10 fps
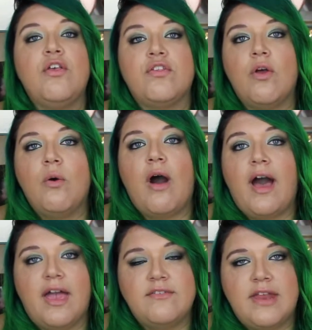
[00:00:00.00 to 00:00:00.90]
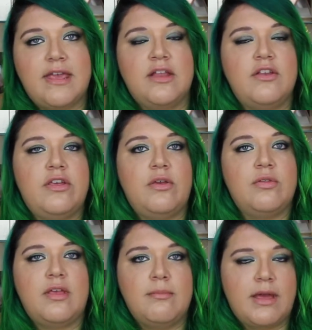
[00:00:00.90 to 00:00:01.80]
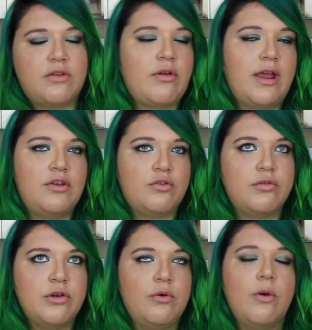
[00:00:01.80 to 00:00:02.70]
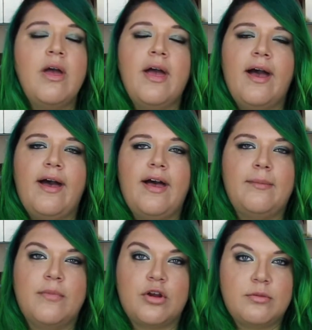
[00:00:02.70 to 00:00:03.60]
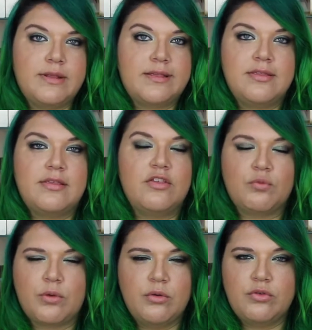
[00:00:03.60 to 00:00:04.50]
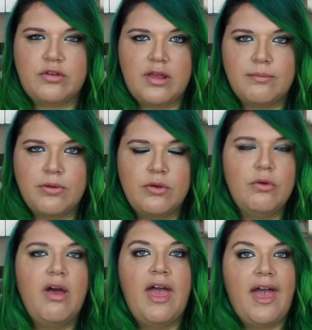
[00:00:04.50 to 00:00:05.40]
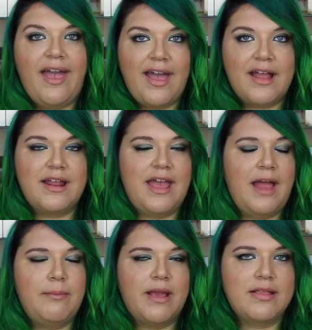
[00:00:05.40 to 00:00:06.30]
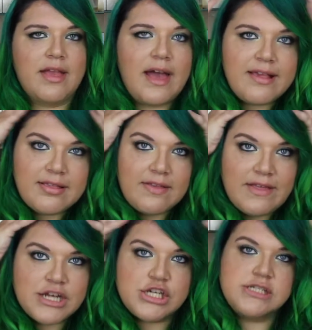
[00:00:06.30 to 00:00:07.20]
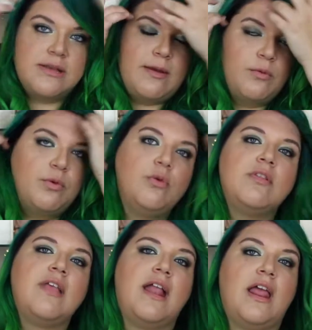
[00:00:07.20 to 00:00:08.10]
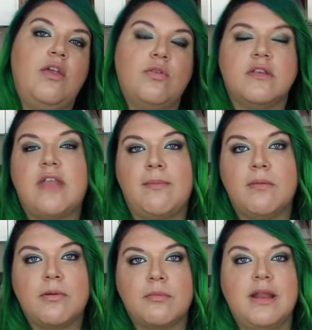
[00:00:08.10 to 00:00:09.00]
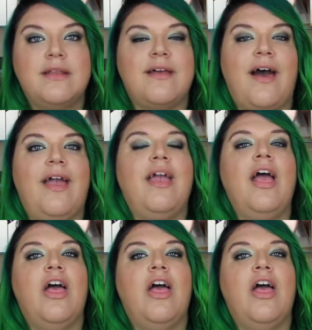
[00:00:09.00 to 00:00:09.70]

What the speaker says: So I have taken to using my tried and true Herbal Essences Rose shampoo, and again, because I isolate that just on my roots and I use a demi-permanent dye,